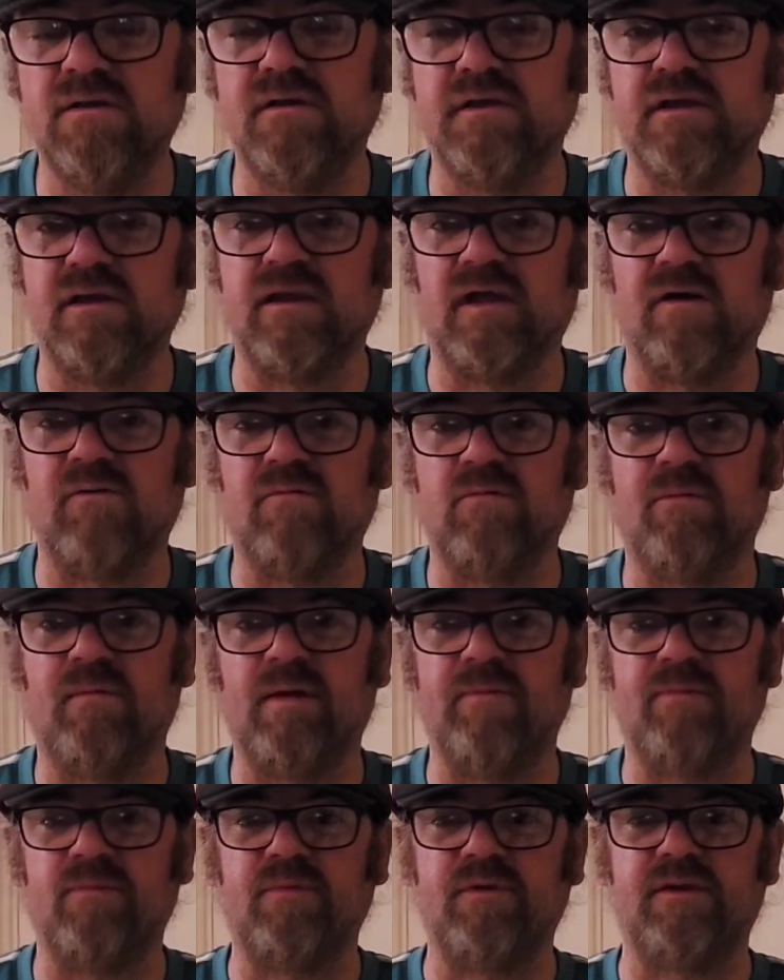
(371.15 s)
We
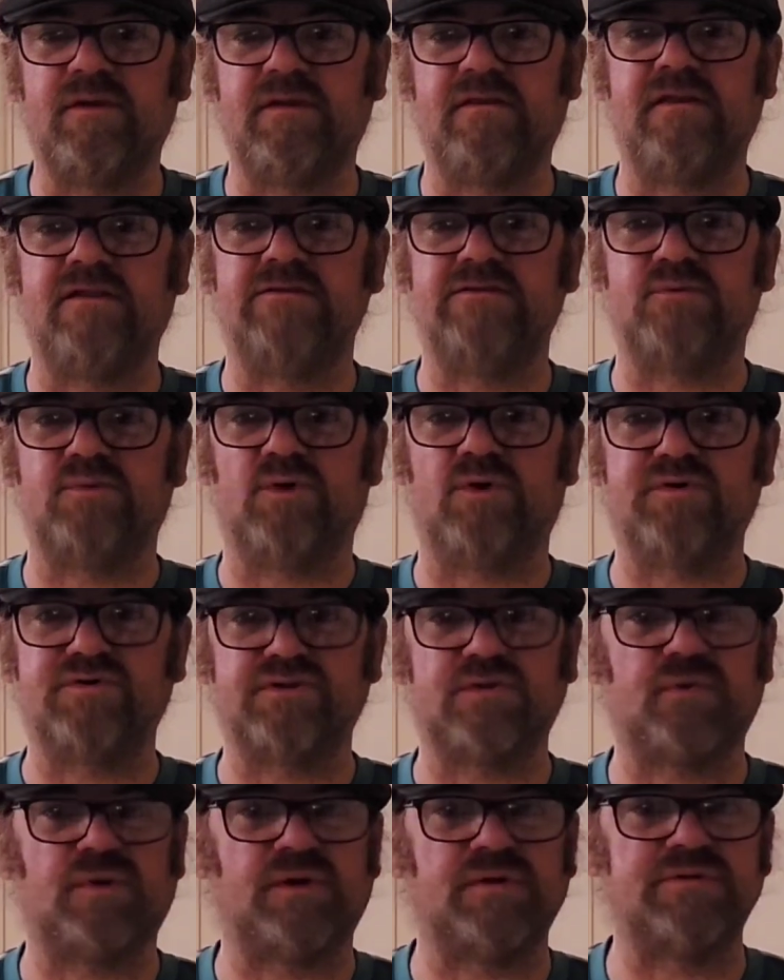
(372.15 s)
didn't need to work
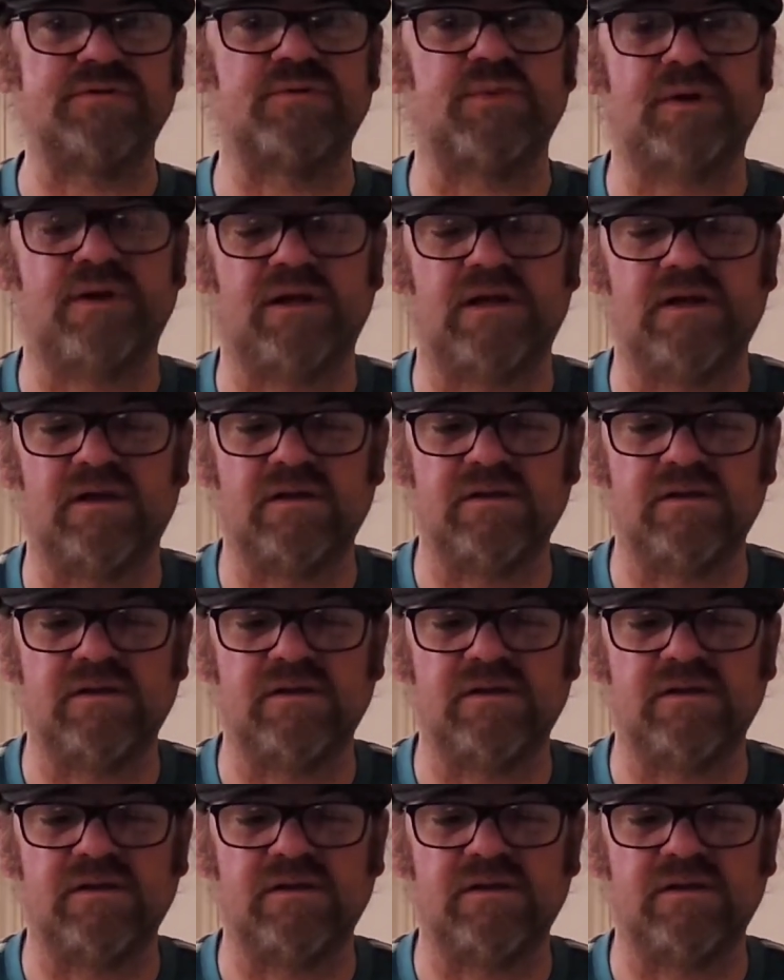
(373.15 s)
too hard to win it.